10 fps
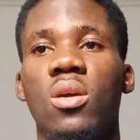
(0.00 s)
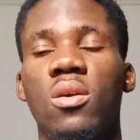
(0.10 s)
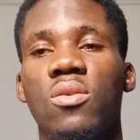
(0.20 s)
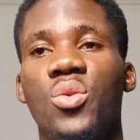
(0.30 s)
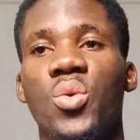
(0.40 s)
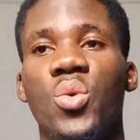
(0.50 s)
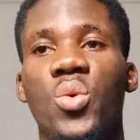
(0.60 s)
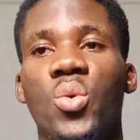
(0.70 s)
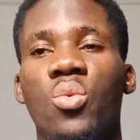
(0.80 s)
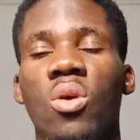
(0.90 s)

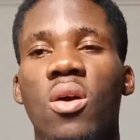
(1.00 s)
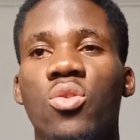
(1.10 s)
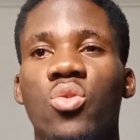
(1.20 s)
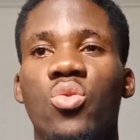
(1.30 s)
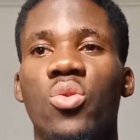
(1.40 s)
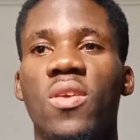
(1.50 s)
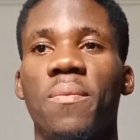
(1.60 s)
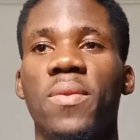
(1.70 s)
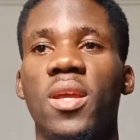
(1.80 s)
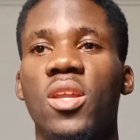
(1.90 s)
know how to do
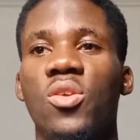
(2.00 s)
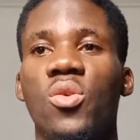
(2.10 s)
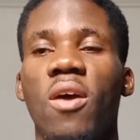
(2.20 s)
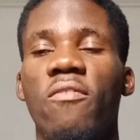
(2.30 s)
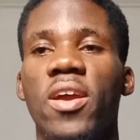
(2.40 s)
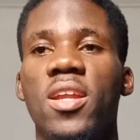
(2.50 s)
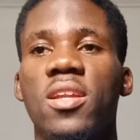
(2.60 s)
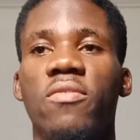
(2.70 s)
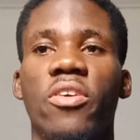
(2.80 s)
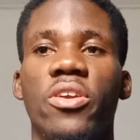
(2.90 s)
something, you are finding
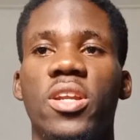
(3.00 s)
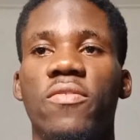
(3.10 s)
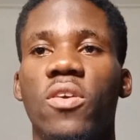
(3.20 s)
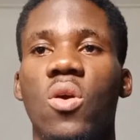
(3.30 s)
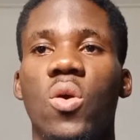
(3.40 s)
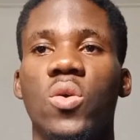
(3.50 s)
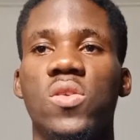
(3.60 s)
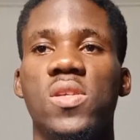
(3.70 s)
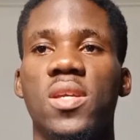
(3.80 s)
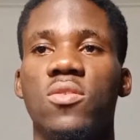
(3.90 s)
it very difficult
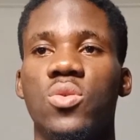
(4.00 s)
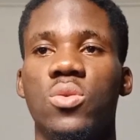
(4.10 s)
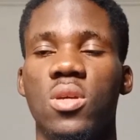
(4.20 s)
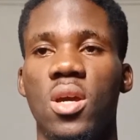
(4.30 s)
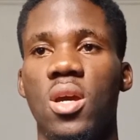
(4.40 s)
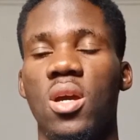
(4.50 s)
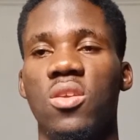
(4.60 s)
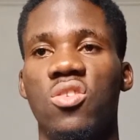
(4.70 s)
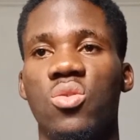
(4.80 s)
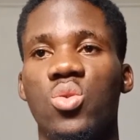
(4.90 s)
to
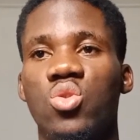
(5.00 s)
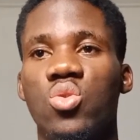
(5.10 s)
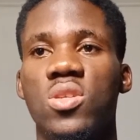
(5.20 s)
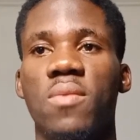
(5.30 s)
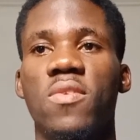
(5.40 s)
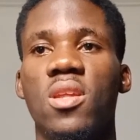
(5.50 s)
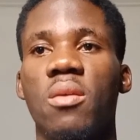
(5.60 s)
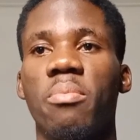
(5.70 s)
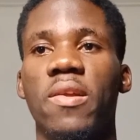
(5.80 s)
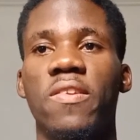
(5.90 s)
do something
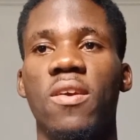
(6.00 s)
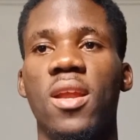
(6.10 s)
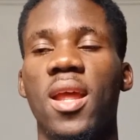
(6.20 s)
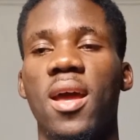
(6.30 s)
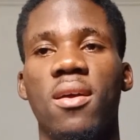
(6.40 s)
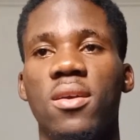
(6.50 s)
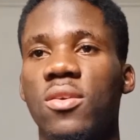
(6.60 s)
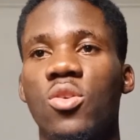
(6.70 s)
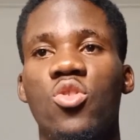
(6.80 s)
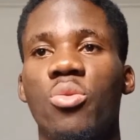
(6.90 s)
in particular.
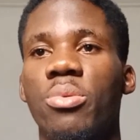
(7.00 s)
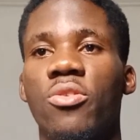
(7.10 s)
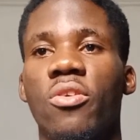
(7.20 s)
YouTube is your